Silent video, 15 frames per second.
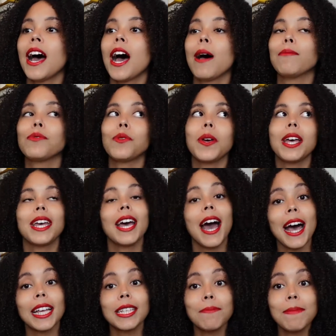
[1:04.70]
Um, so it
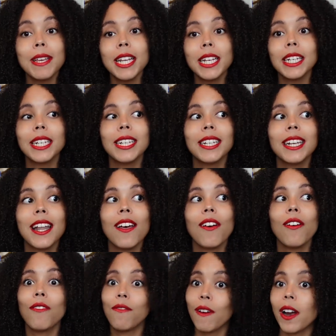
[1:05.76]
has been
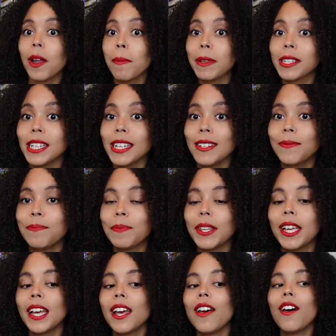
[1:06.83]
very busy,
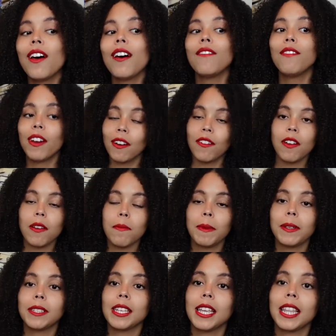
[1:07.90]
very very
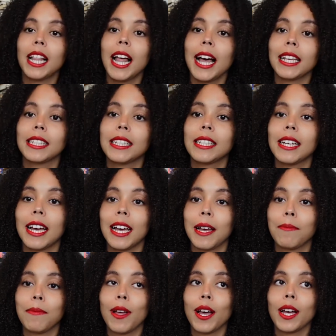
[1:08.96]
busy the last
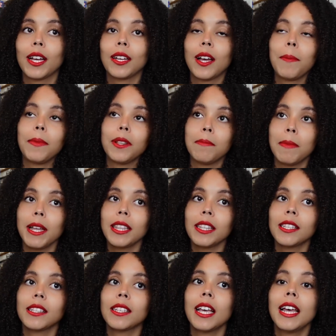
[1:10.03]
um, couple of
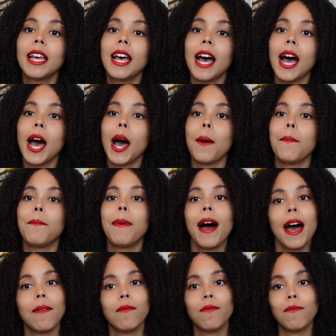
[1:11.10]
months, um, but
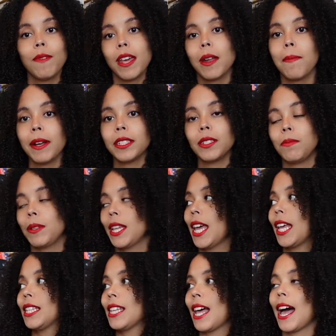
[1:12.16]
I'm in a better
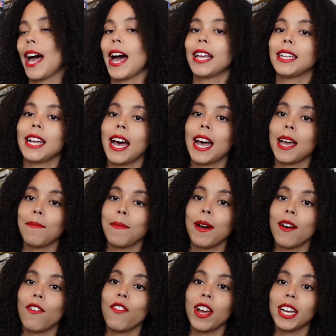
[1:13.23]
place and I'm
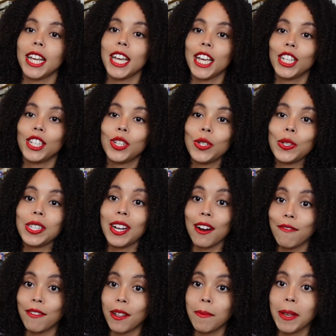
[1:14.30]
ready to
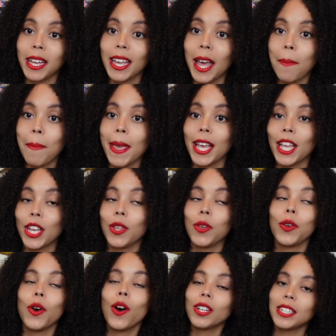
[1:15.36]
start filming and making
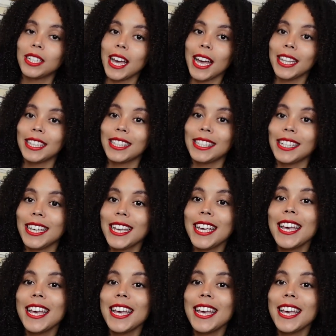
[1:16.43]
new content.